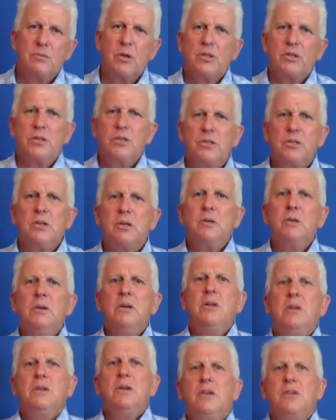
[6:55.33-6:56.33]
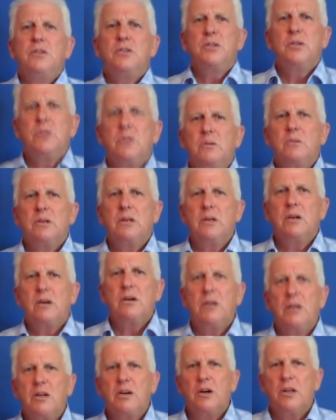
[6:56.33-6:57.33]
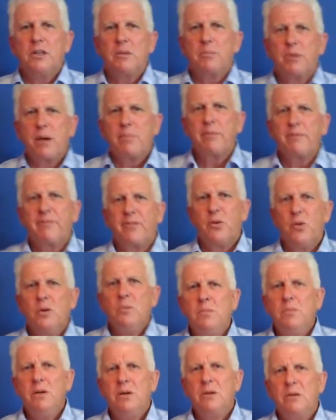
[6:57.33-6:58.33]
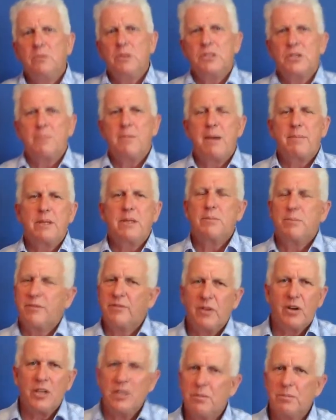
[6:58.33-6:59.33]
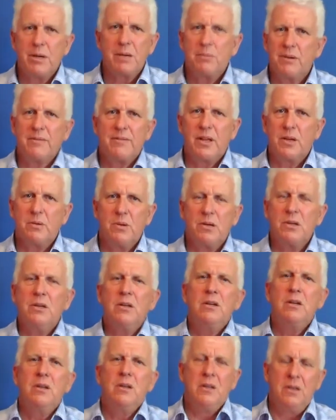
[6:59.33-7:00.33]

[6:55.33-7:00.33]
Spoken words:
What you do is you, on the proper form, which I'm happy to provide to people if they want it,